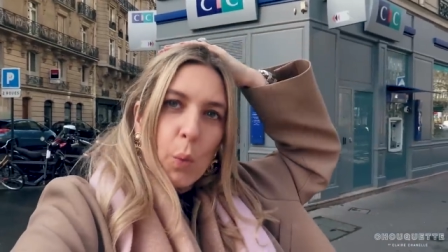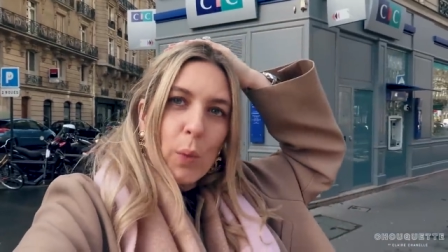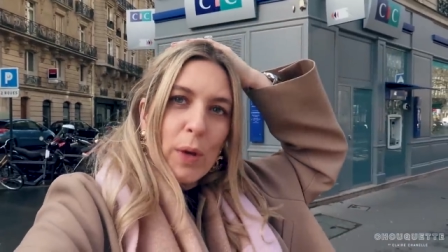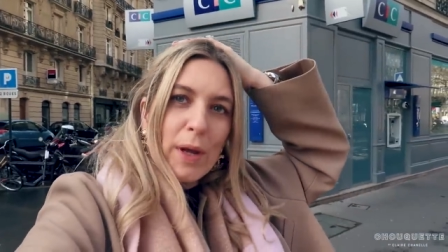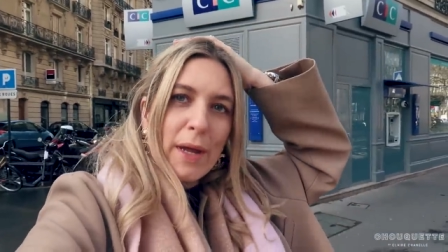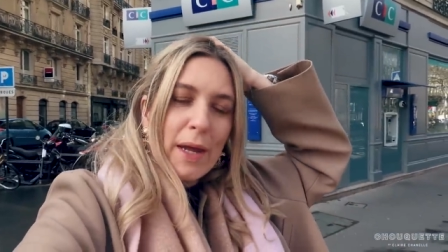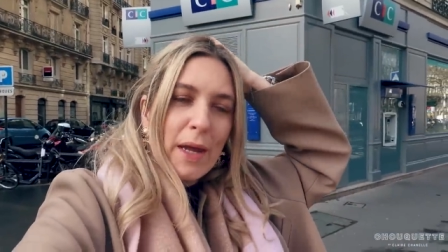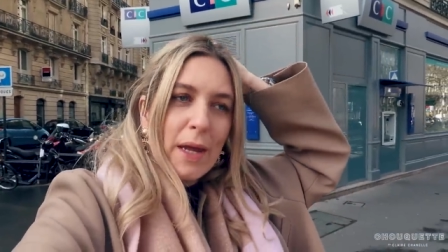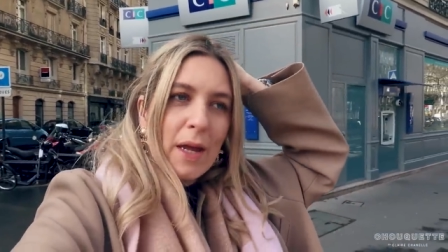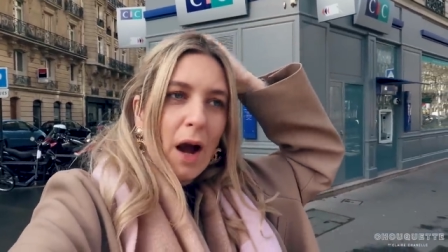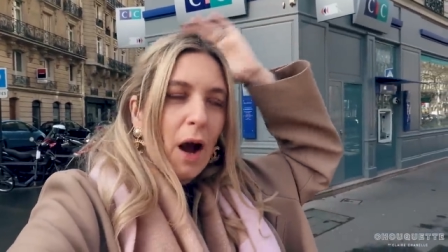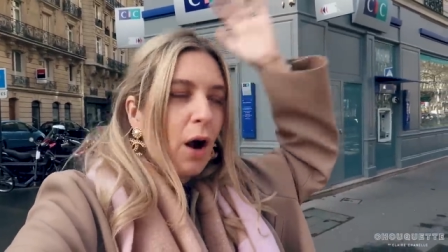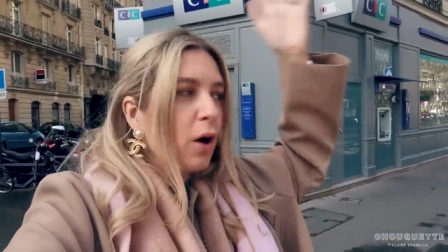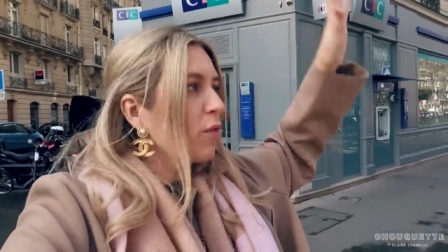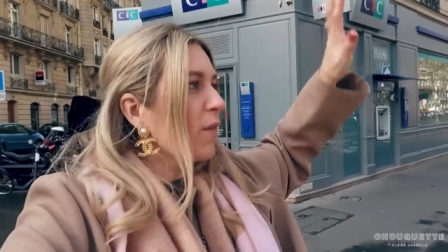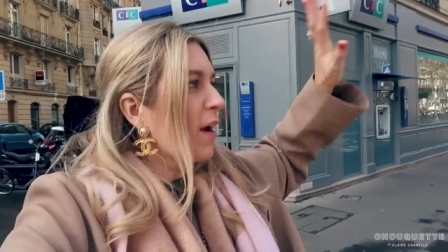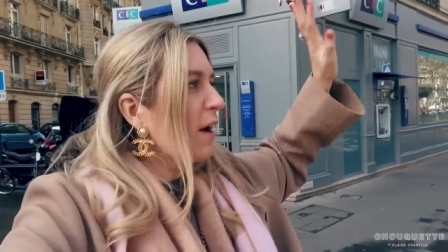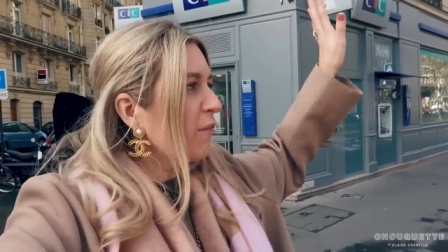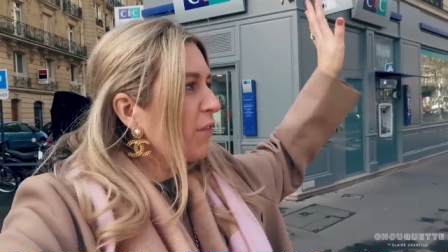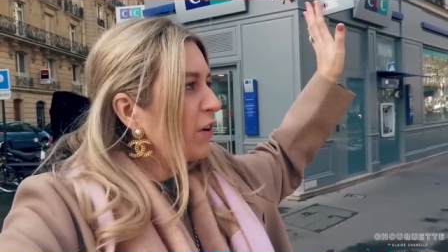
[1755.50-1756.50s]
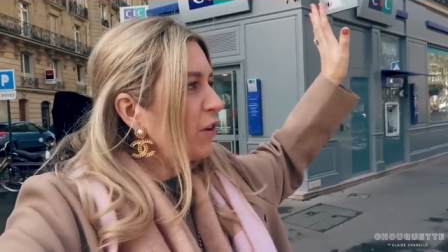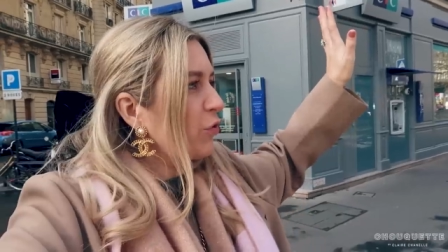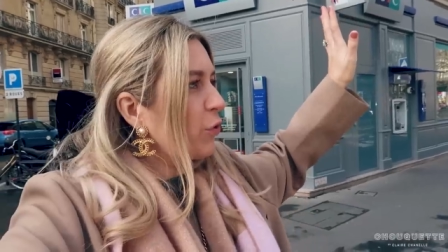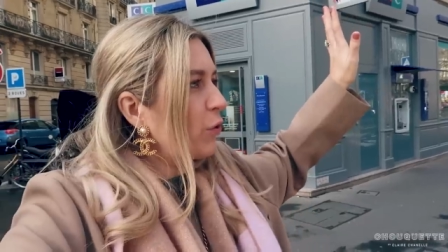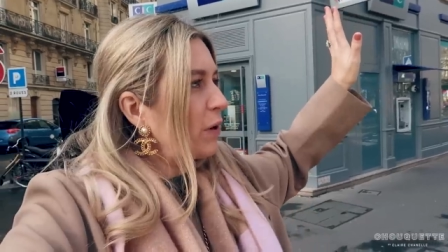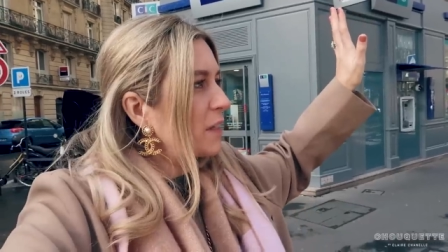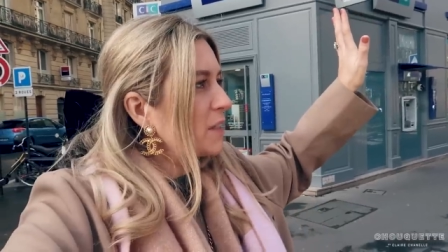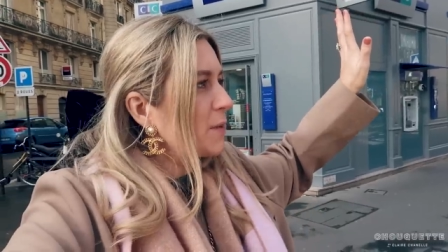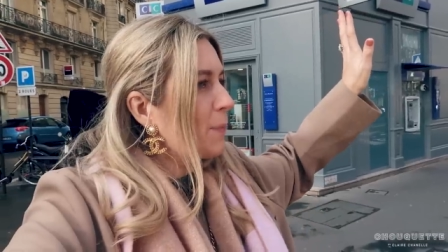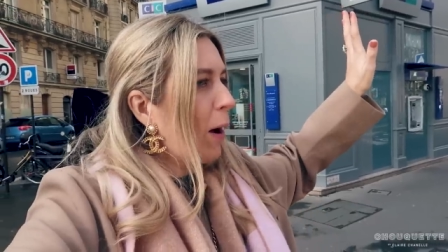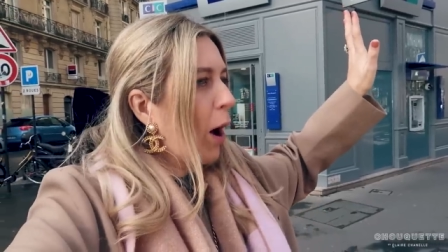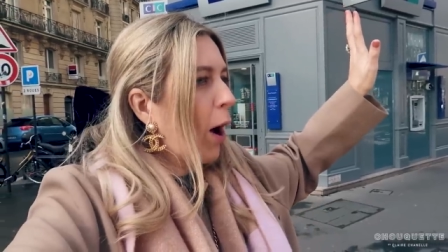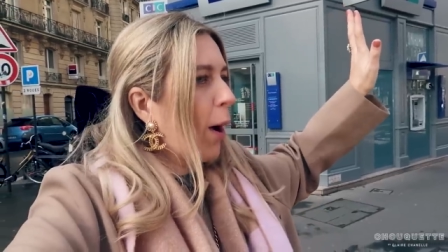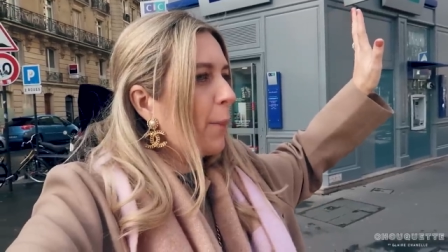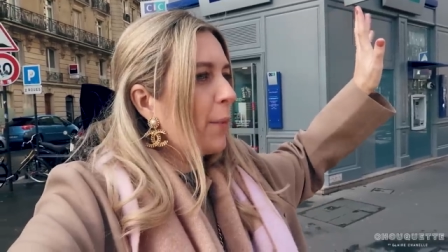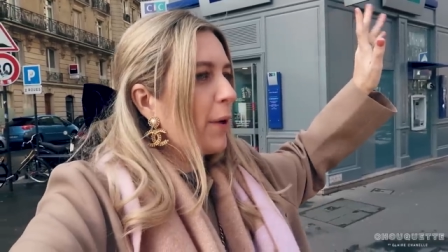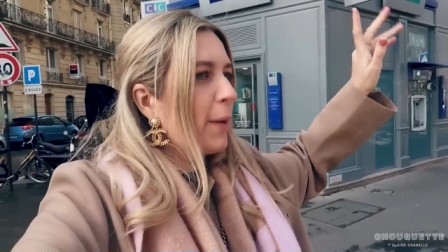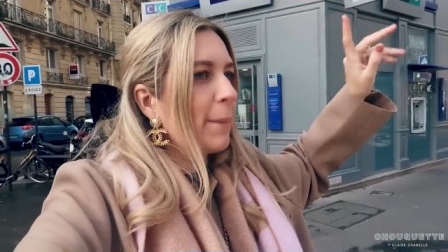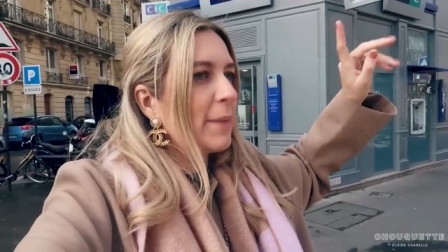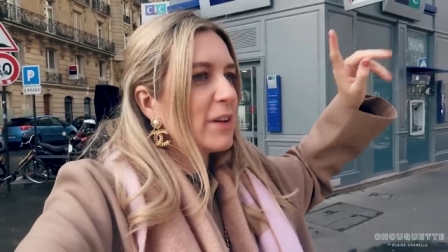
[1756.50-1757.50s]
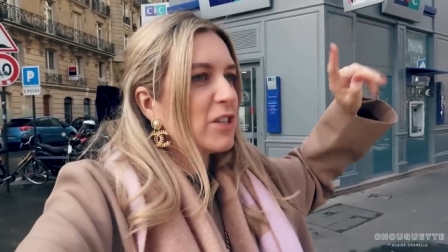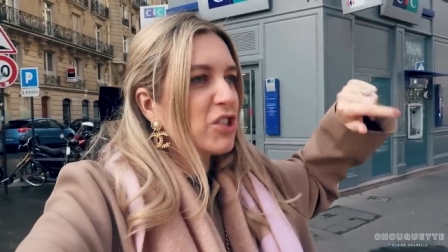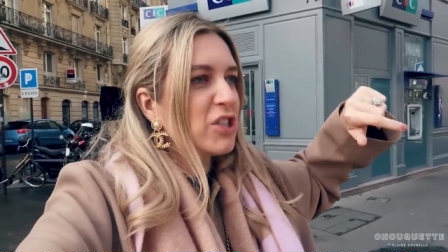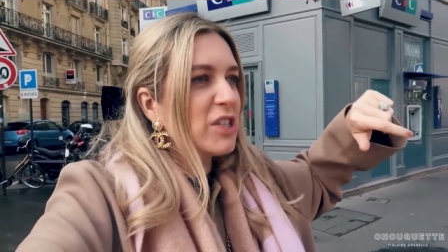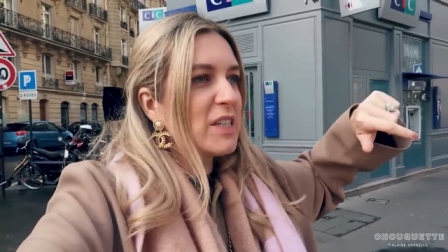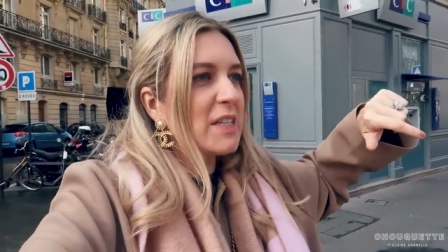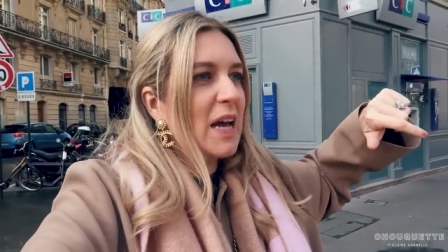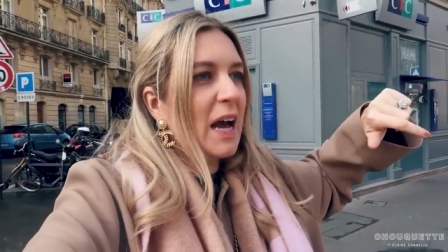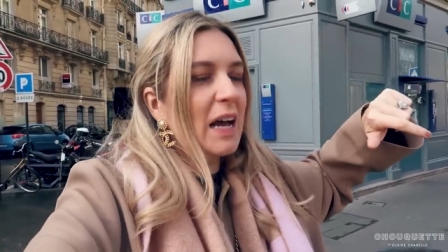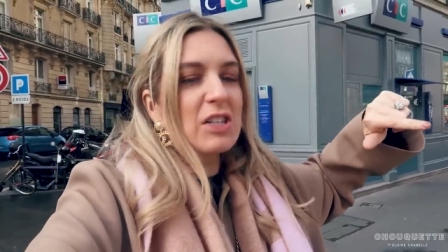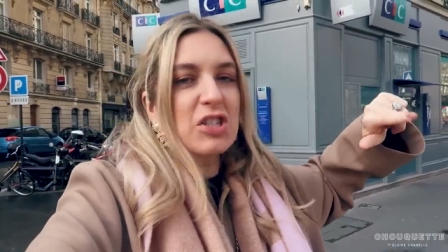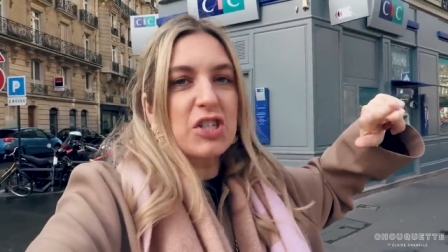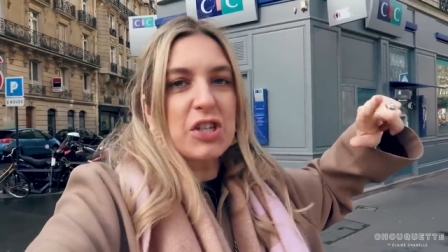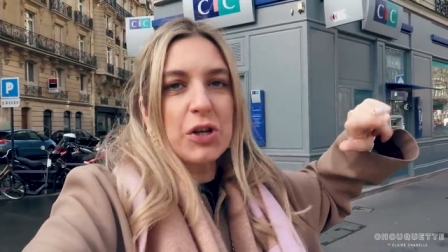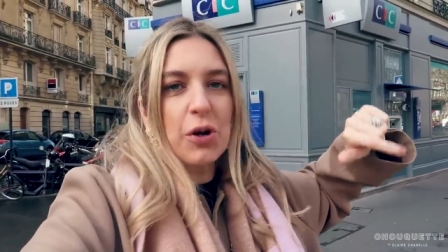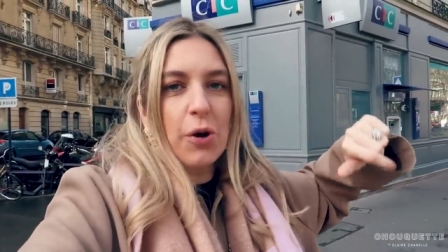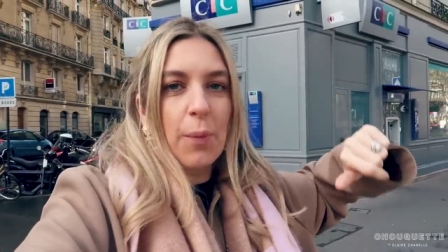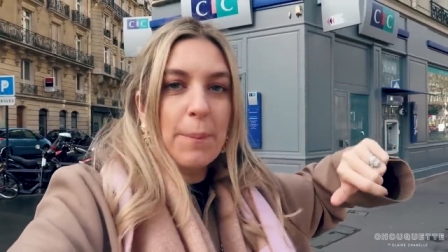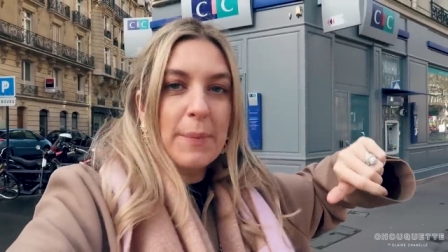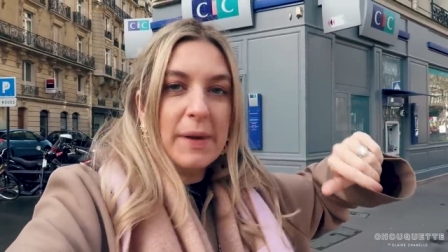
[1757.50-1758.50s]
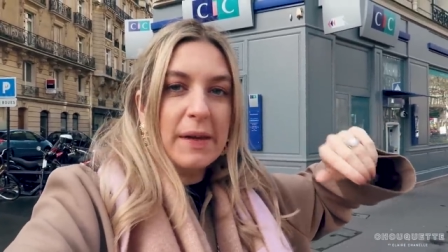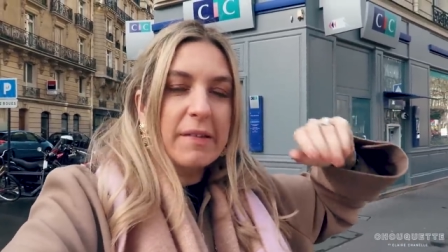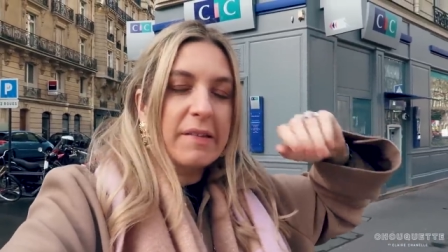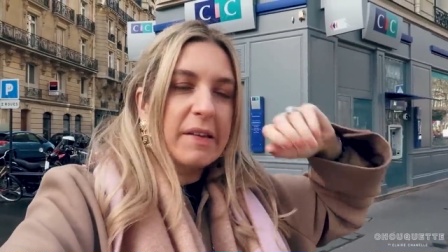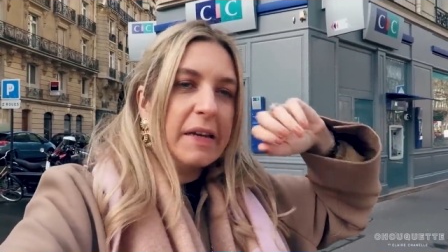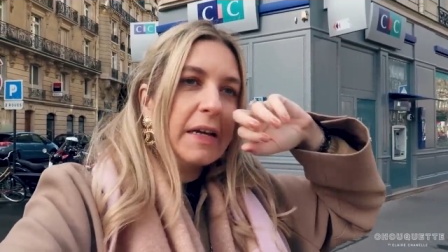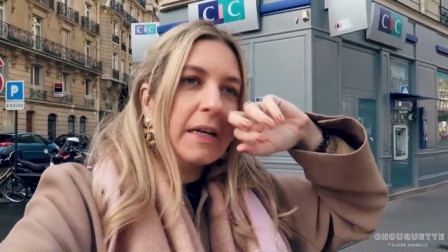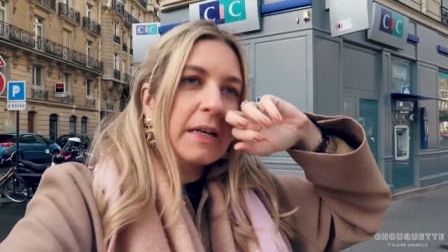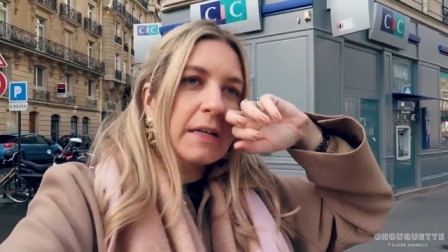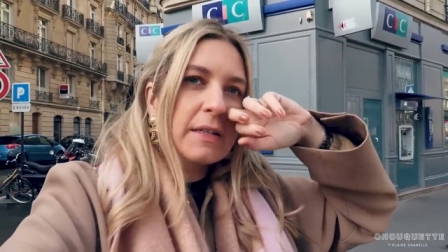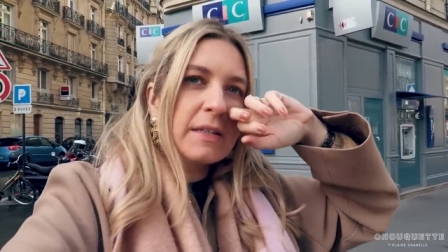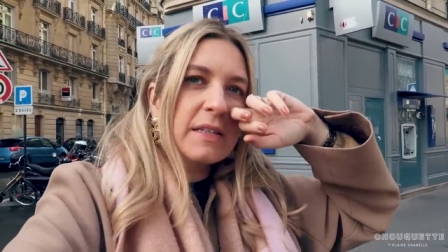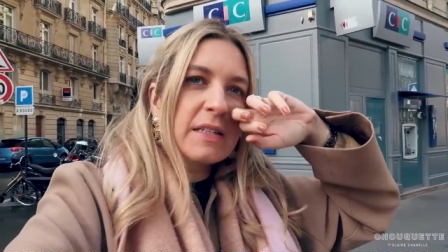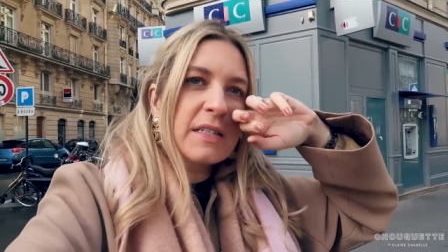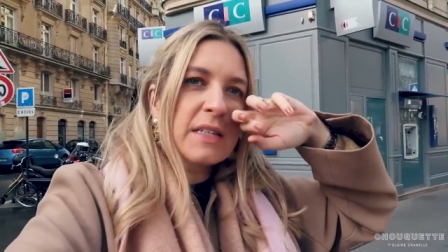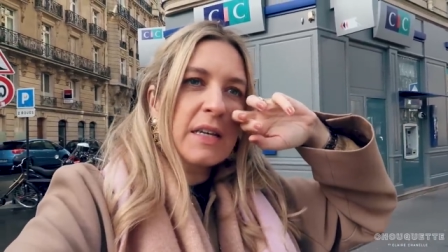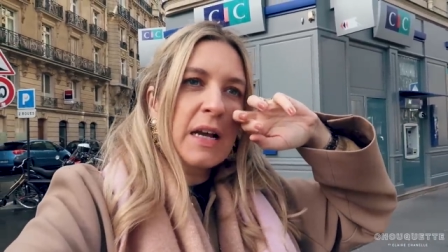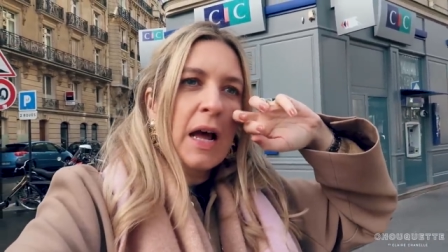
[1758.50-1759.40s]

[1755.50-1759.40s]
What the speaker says: We are around Victoria's apartment, but she's actually got meetings